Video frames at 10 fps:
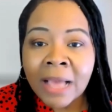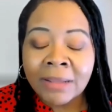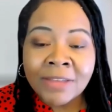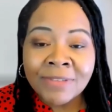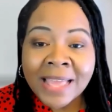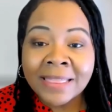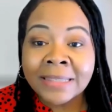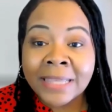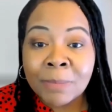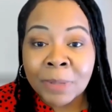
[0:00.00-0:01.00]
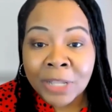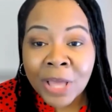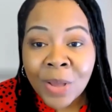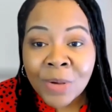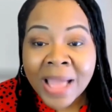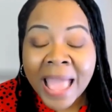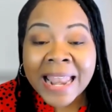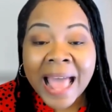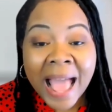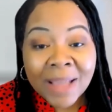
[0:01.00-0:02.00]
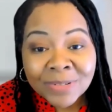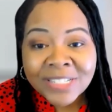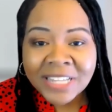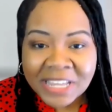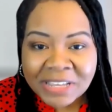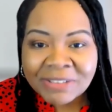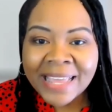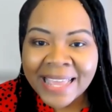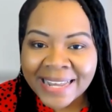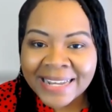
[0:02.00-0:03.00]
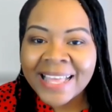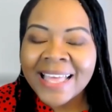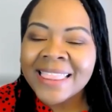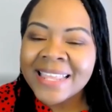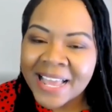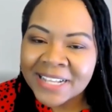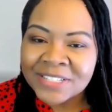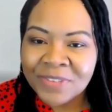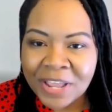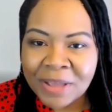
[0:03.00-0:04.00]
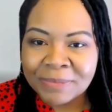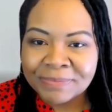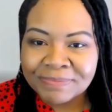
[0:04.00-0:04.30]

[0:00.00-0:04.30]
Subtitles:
I'll leave it in the link below, and I will see you in the next video.